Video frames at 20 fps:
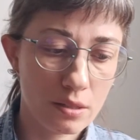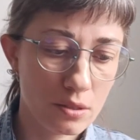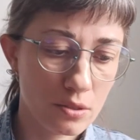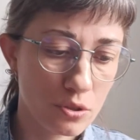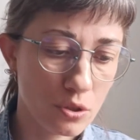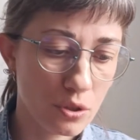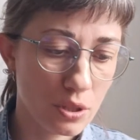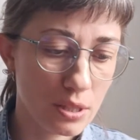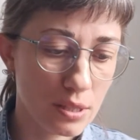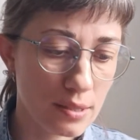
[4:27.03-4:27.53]

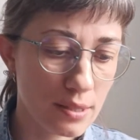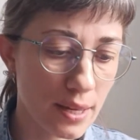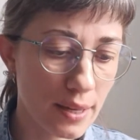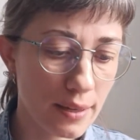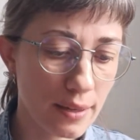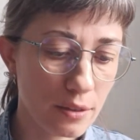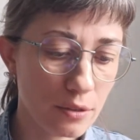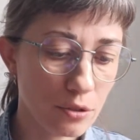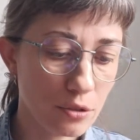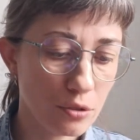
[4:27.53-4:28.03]
So the
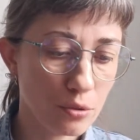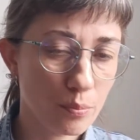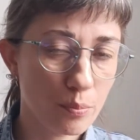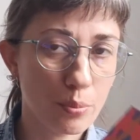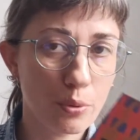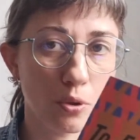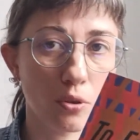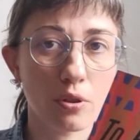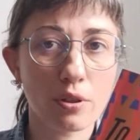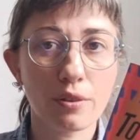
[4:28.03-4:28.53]
second
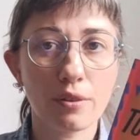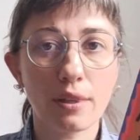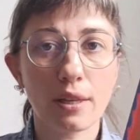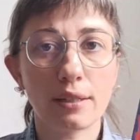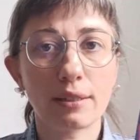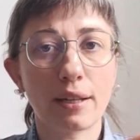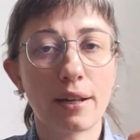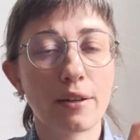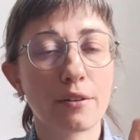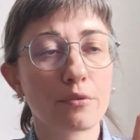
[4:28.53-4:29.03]
book
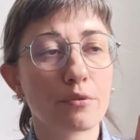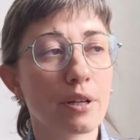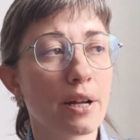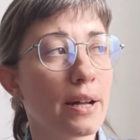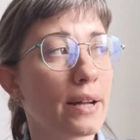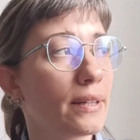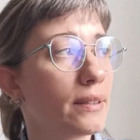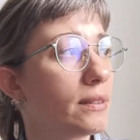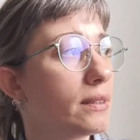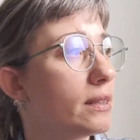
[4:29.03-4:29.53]
that I
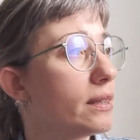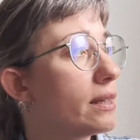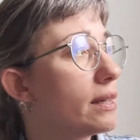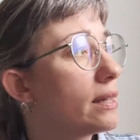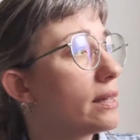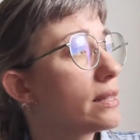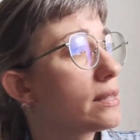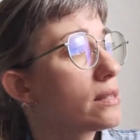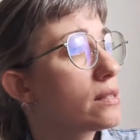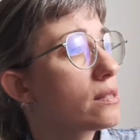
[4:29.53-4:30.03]
read
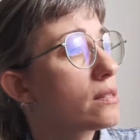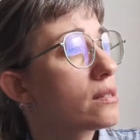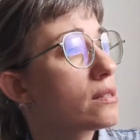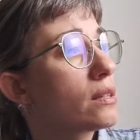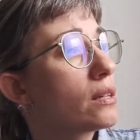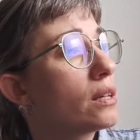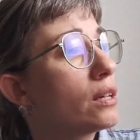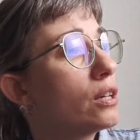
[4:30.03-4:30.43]
is